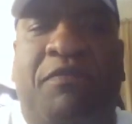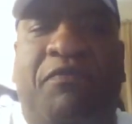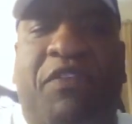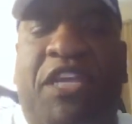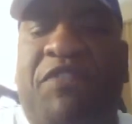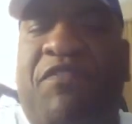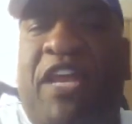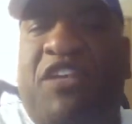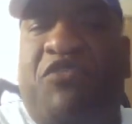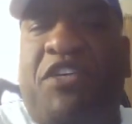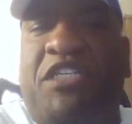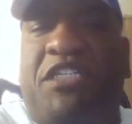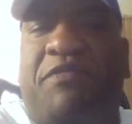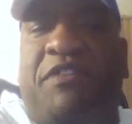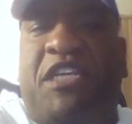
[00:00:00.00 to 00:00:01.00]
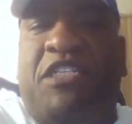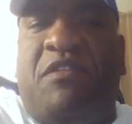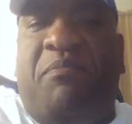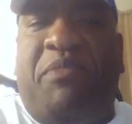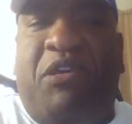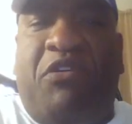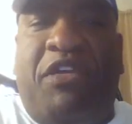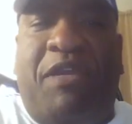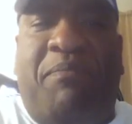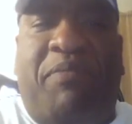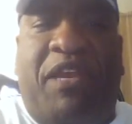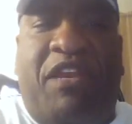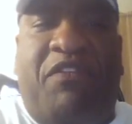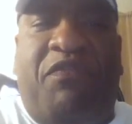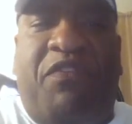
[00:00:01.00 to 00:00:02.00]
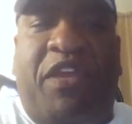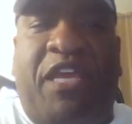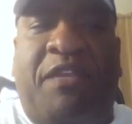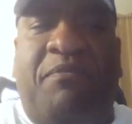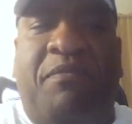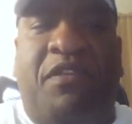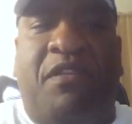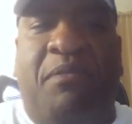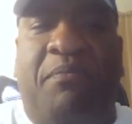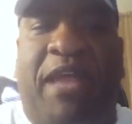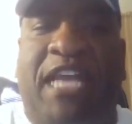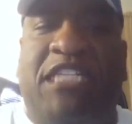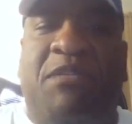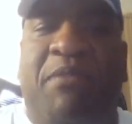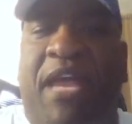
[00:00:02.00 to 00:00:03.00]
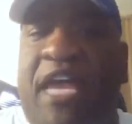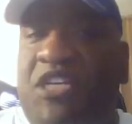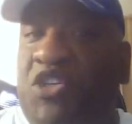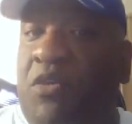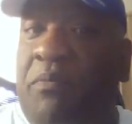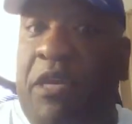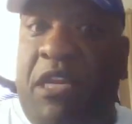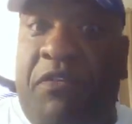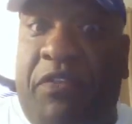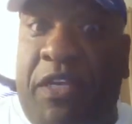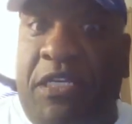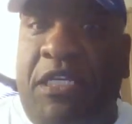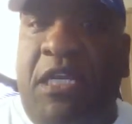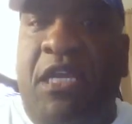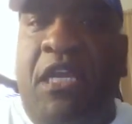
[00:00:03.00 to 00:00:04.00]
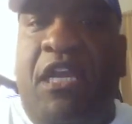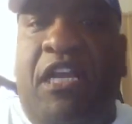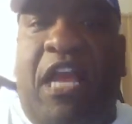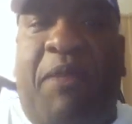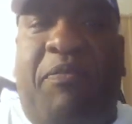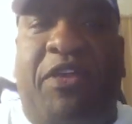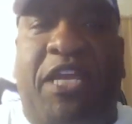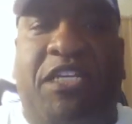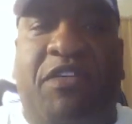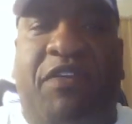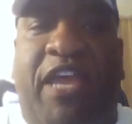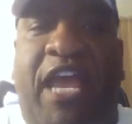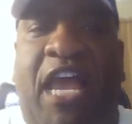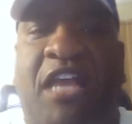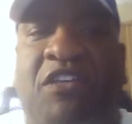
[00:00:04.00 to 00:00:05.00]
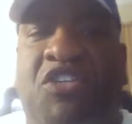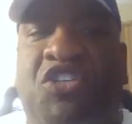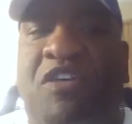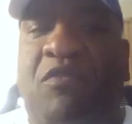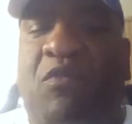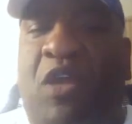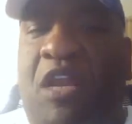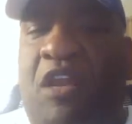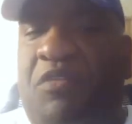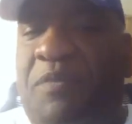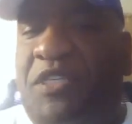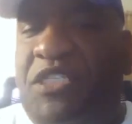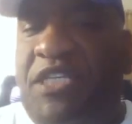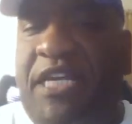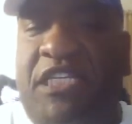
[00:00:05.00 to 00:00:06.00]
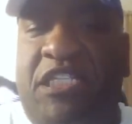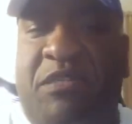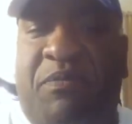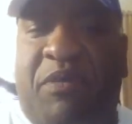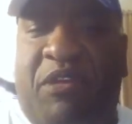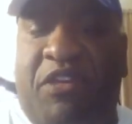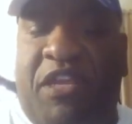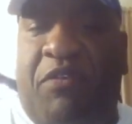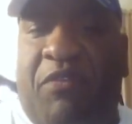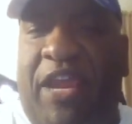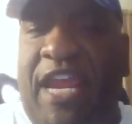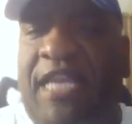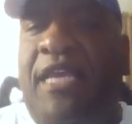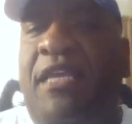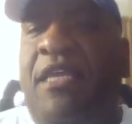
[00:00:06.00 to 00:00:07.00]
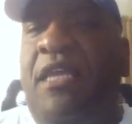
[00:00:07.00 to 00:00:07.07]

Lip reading: veterans disability benefit, maximize your benefits, comprehensive guide achieving 100% disability rating.